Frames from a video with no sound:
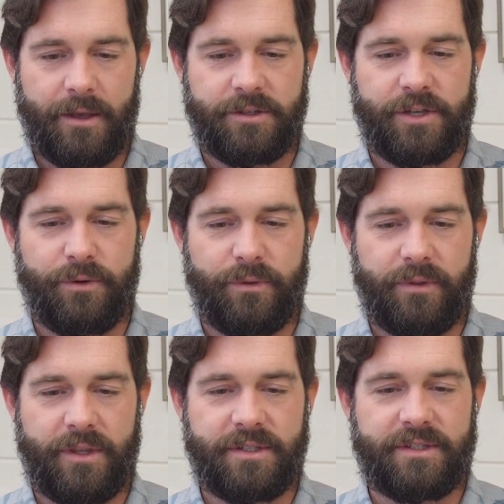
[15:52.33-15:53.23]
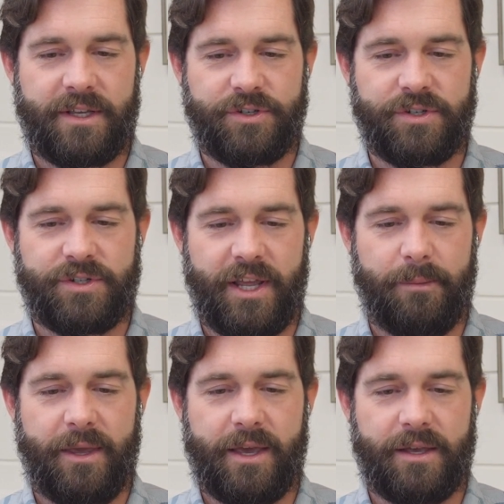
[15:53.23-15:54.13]
So this is interesting
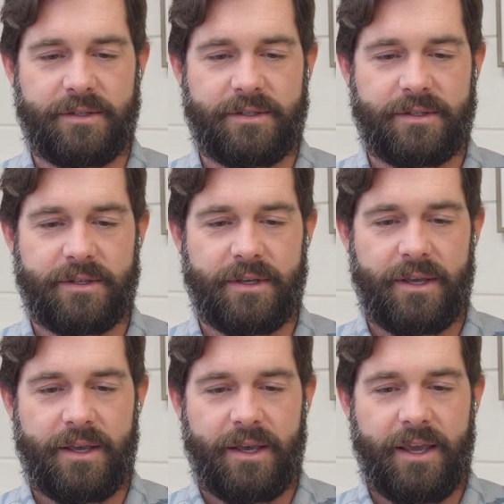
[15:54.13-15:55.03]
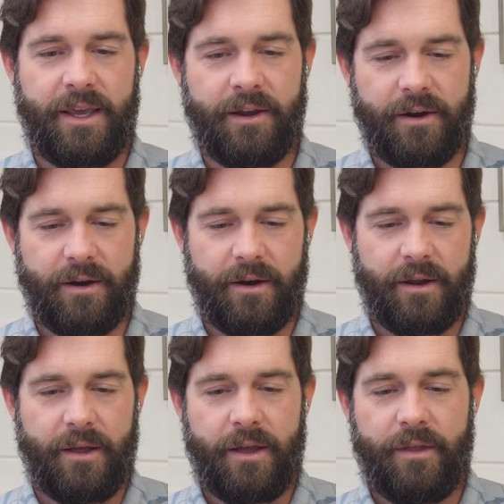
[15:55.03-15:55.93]
because here
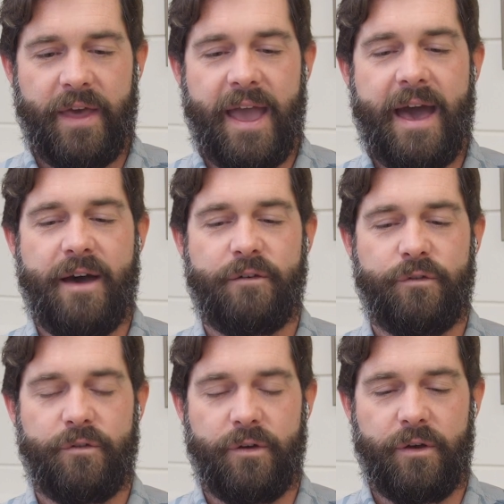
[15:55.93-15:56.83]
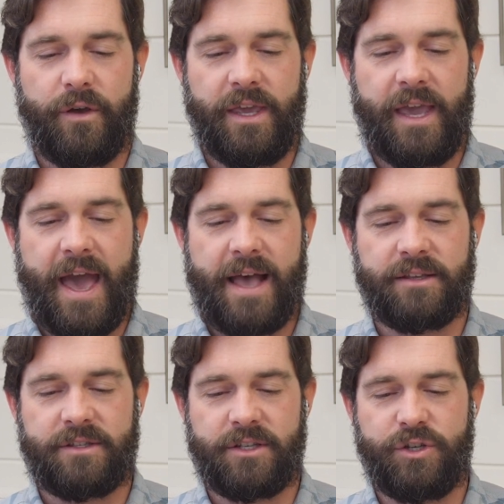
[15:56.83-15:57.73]
he
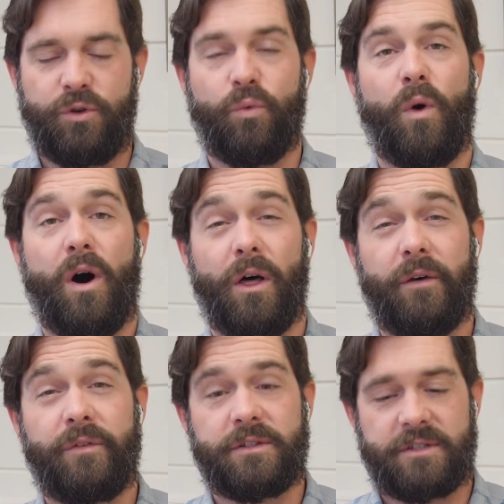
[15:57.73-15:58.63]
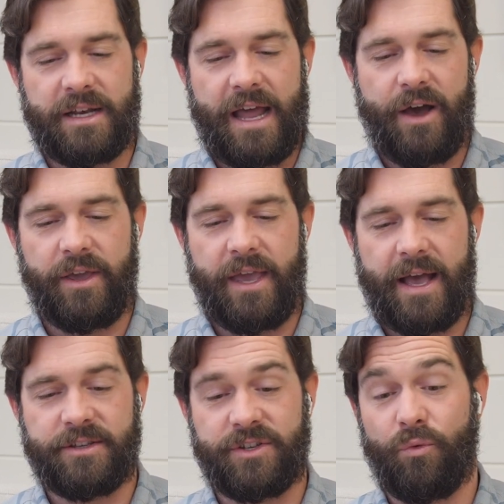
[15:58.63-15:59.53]
has the 2 wall ovens, and now he
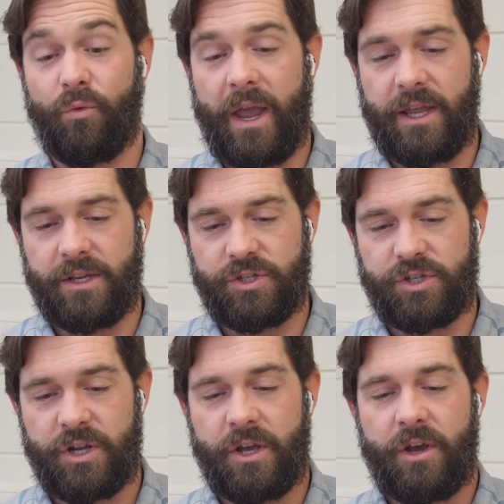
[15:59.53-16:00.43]
has a range